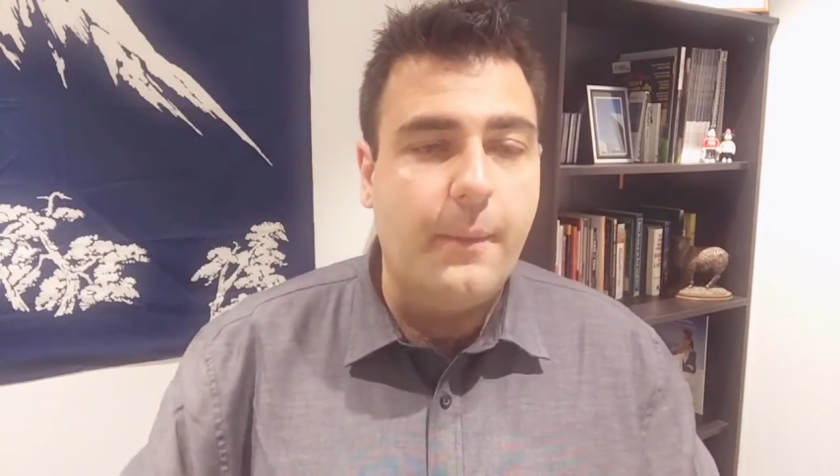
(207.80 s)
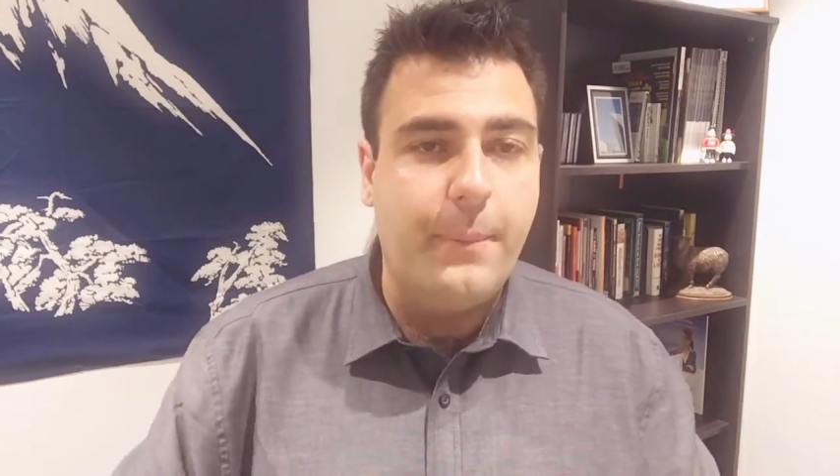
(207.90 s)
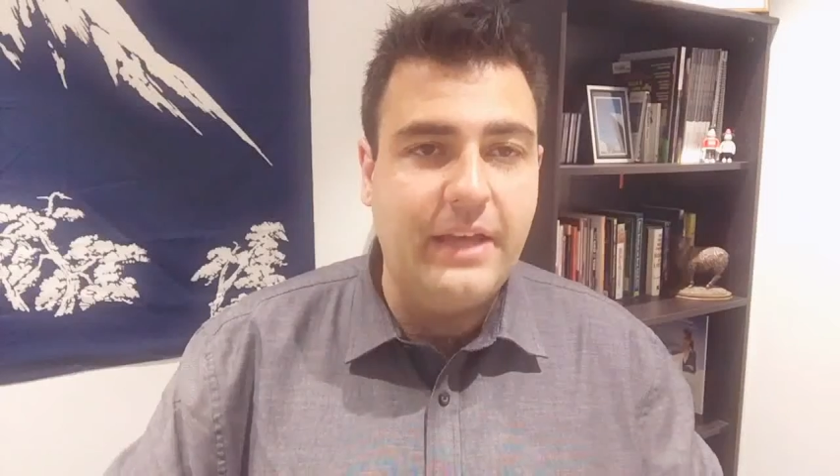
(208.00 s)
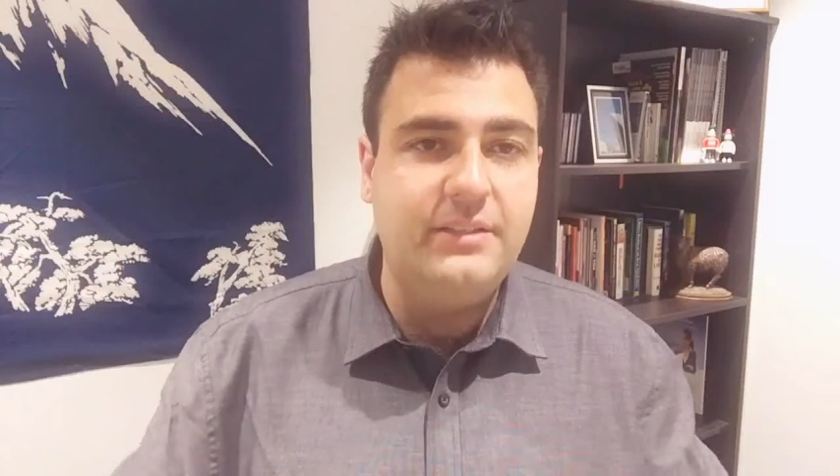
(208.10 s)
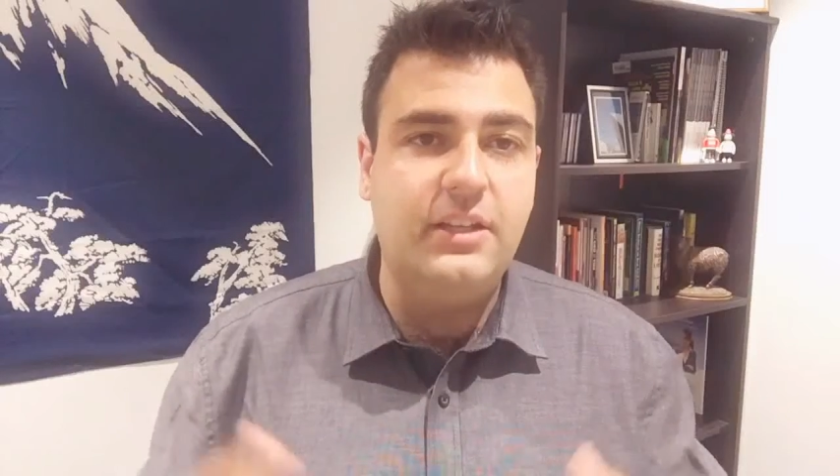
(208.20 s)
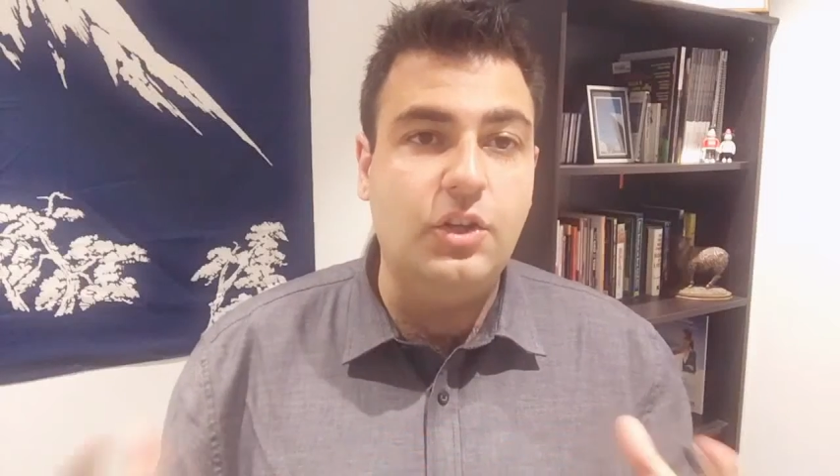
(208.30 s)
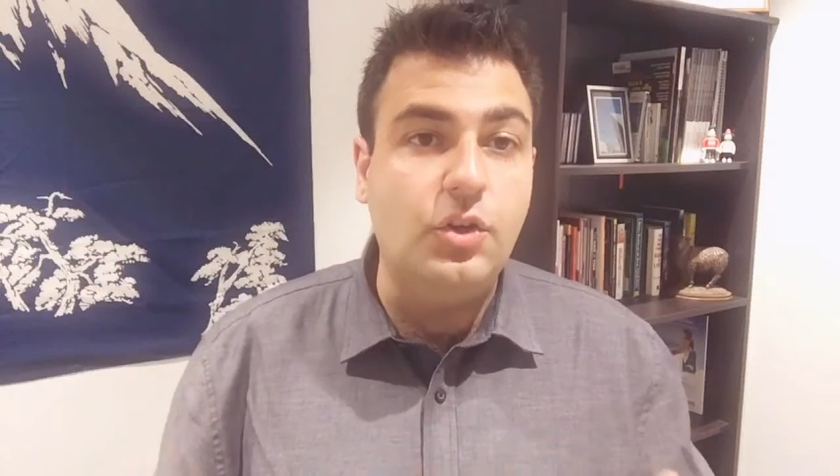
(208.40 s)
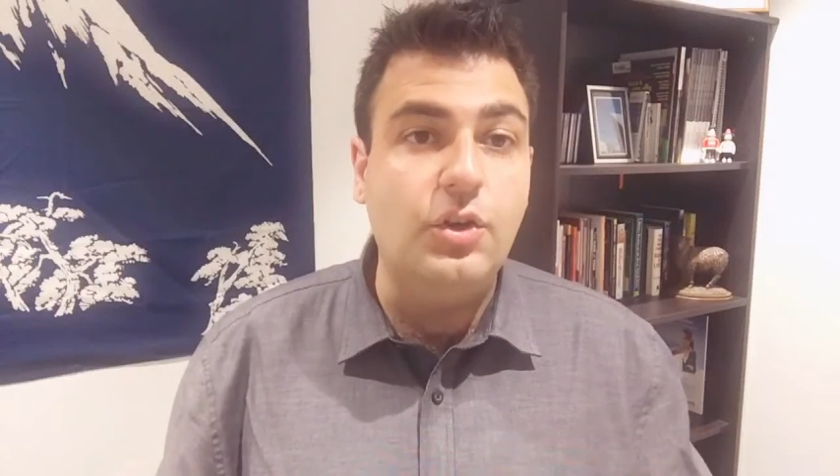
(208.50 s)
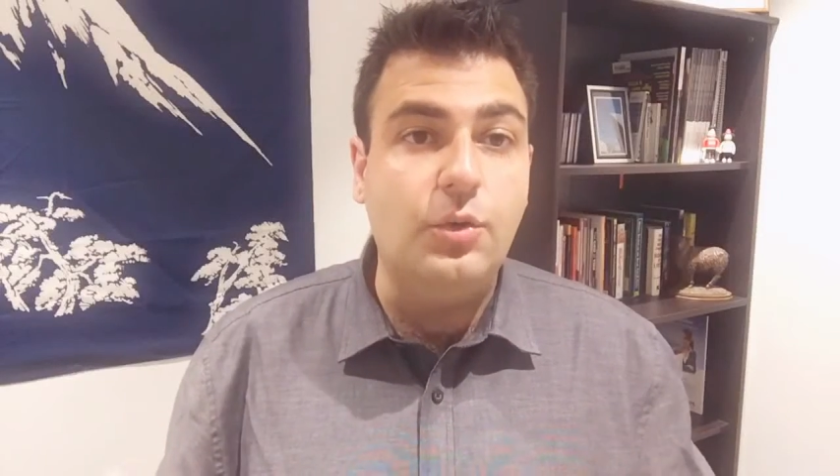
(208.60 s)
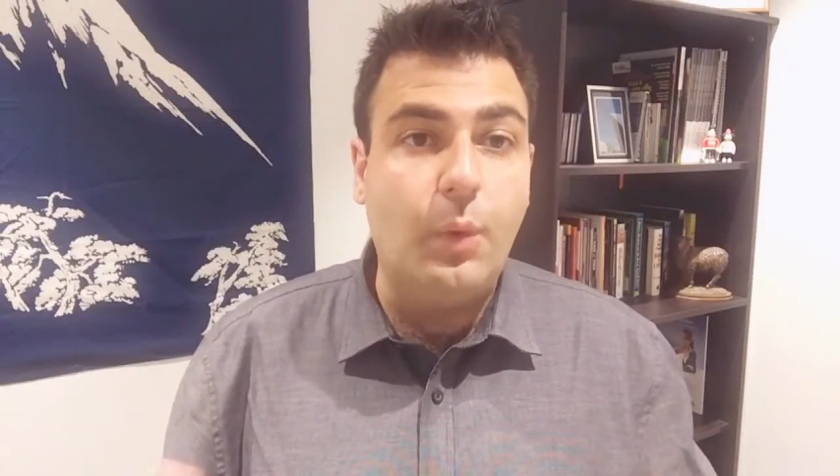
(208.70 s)
Basically,
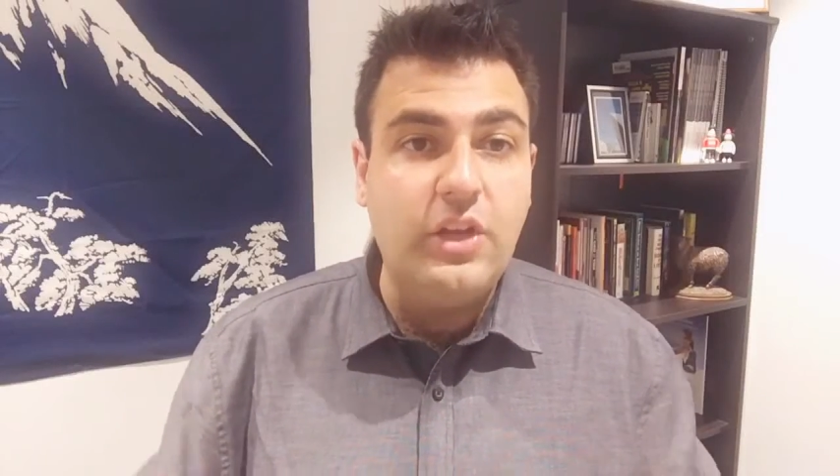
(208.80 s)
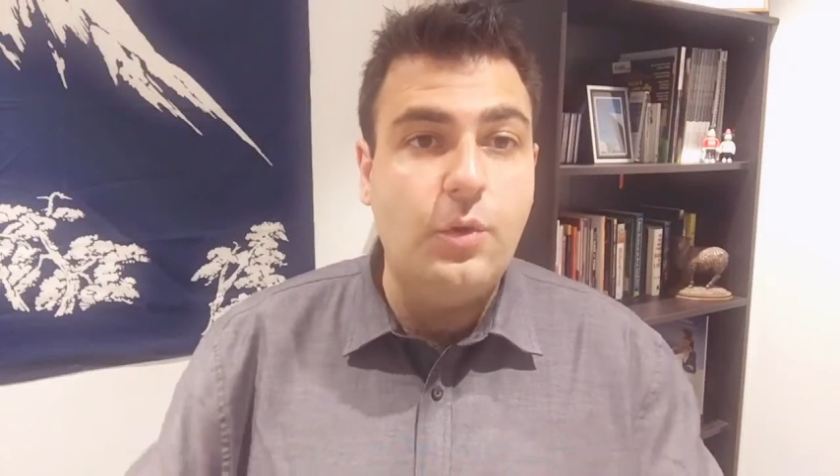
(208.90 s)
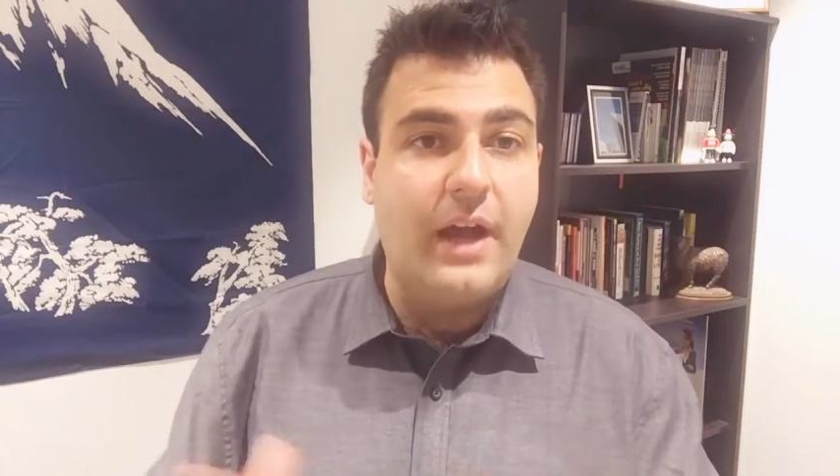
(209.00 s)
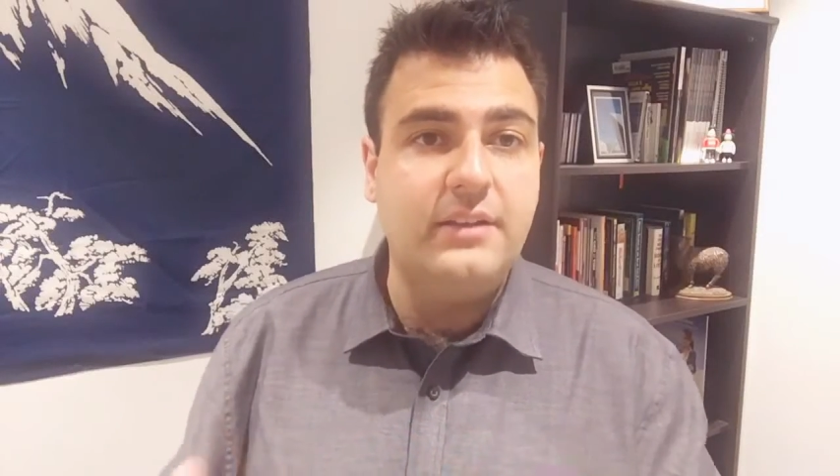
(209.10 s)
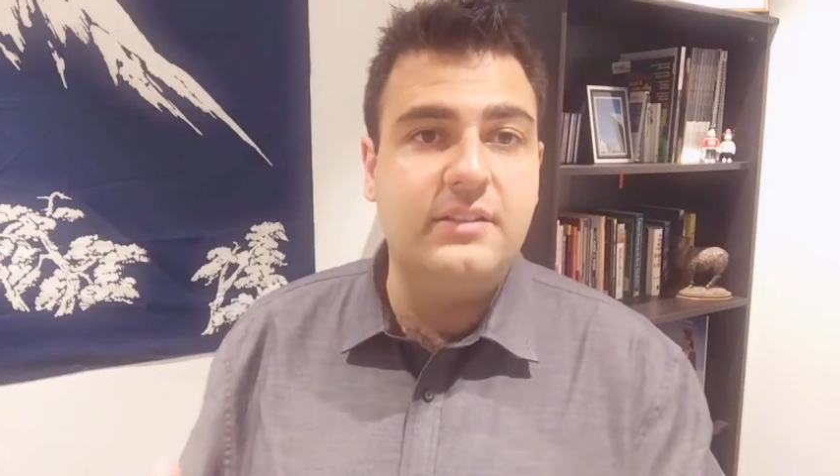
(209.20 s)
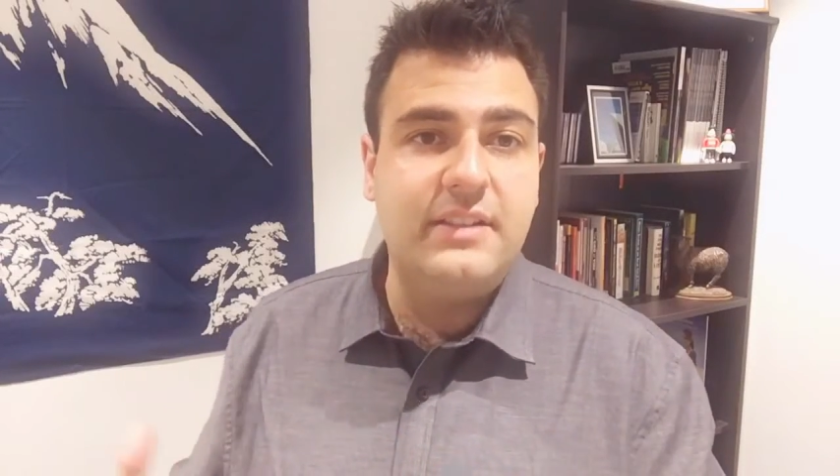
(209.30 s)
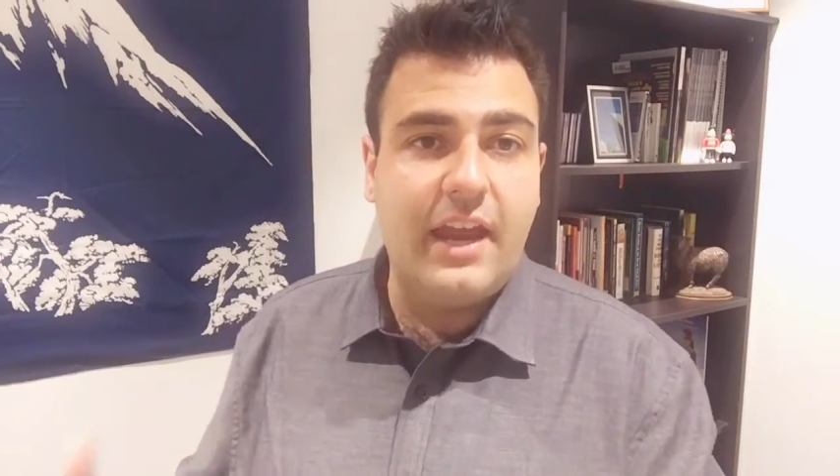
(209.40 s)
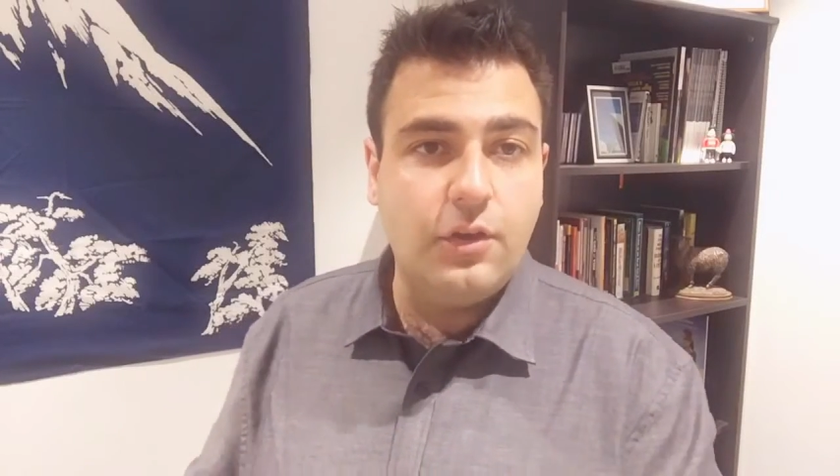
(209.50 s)
you, when you understand